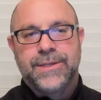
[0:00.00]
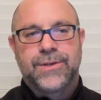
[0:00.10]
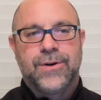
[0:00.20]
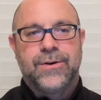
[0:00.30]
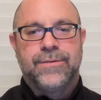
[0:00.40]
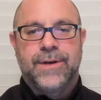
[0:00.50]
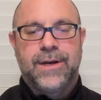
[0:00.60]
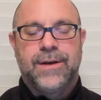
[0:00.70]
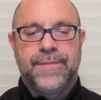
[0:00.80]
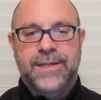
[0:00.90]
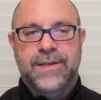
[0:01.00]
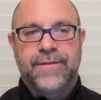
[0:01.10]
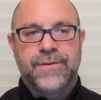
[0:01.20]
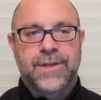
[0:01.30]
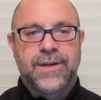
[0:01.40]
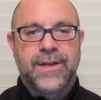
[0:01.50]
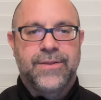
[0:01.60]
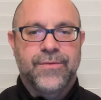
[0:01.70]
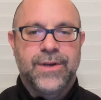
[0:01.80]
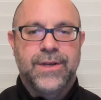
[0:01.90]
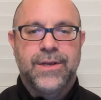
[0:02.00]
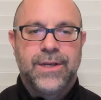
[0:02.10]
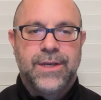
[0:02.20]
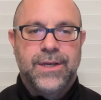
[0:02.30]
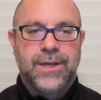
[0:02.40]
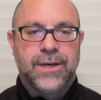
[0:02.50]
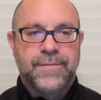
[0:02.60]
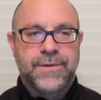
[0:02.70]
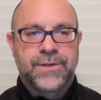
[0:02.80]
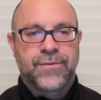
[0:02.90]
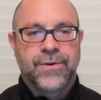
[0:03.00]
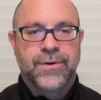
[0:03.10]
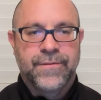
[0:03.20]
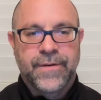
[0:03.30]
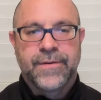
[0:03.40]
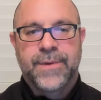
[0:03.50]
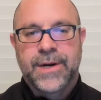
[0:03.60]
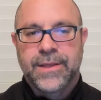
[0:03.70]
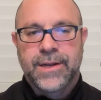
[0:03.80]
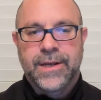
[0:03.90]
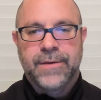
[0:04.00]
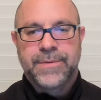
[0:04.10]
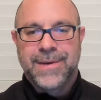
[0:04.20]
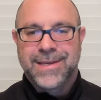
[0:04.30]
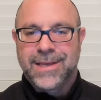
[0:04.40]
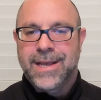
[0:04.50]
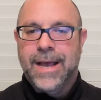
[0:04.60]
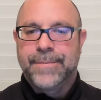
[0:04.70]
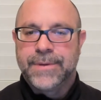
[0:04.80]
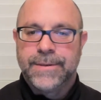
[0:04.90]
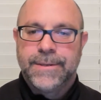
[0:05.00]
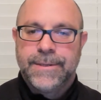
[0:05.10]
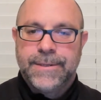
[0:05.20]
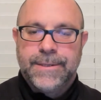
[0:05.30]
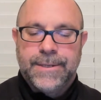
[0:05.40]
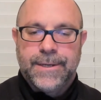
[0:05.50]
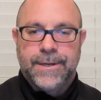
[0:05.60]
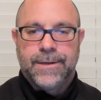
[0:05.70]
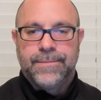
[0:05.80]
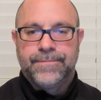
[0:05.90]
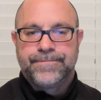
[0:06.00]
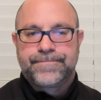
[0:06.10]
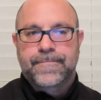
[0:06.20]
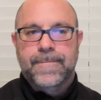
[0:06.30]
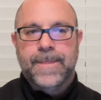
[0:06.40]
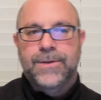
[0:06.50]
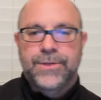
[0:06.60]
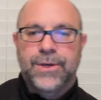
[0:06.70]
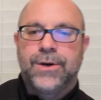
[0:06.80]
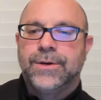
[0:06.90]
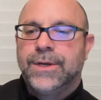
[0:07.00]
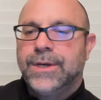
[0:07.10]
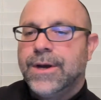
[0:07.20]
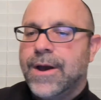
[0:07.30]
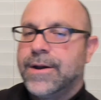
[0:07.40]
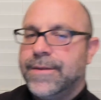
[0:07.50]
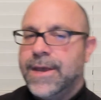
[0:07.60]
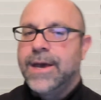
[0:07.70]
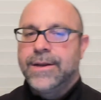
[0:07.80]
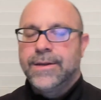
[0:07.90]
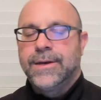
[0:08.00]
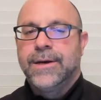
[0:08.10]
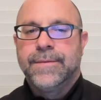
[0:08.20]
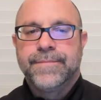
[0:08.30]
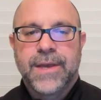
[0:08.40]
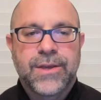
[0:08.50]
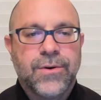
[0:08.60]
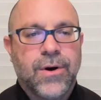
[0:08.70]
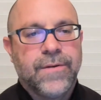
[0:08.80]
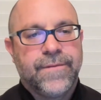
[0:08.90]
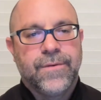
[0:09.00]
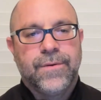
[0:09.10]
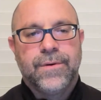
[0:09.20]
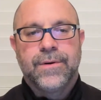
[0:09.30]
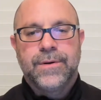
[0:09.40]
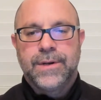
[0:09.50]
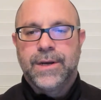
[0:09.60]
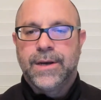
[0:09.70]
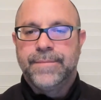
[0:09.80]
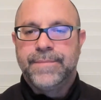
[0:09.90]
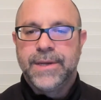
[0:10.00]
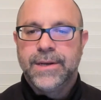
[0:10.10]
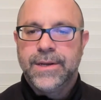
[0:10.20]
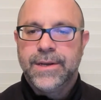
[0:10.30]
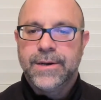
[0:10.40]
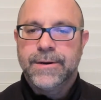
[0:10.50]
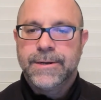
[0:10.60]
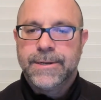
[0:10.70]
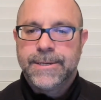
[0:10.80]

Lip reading: So that's every Sunday at 3. I'm just thrilled for everybody that helped make that happen. So right on that, thank you all for being here.